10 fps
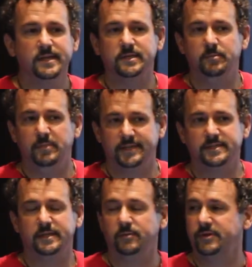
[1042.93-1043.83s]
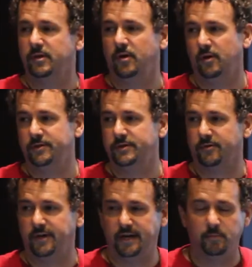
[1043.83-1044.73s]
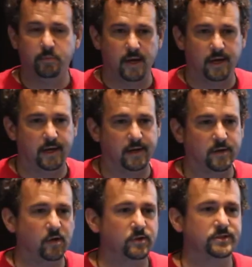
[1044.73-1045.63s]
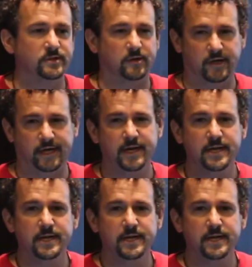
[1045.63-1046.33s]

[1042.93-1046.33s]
to mix in with the coal to create a coal slurry